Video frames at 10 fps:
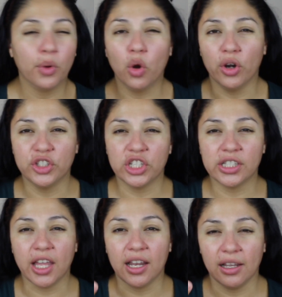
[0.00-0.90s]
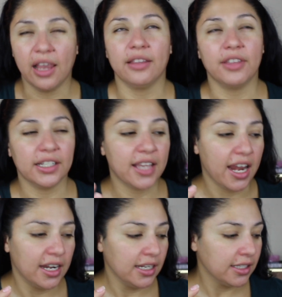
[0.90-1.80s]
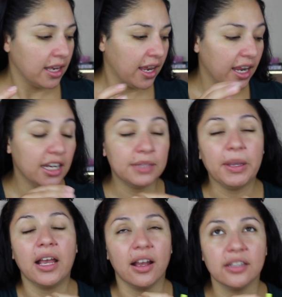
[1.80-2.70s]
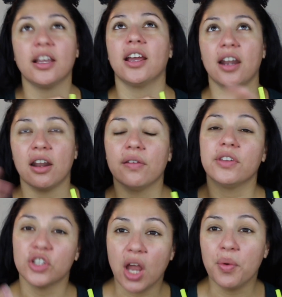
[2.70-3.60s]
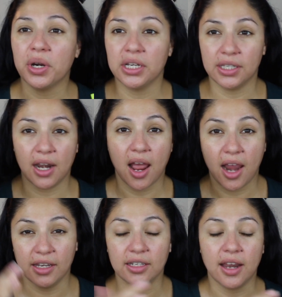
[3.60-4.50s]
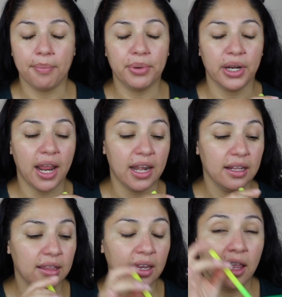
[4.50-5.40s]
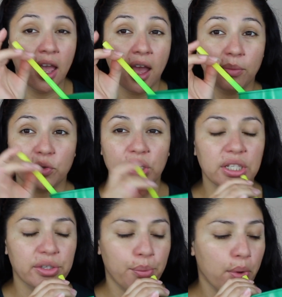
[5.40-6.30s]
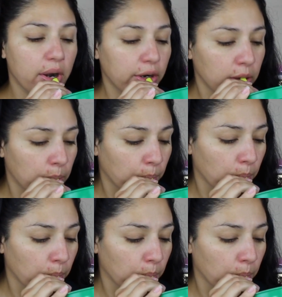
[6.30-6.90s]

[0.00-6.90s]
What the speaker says: Or just that, like that tightness. And it's because I got out of the shower and I did not put anything. I'm drinking some water.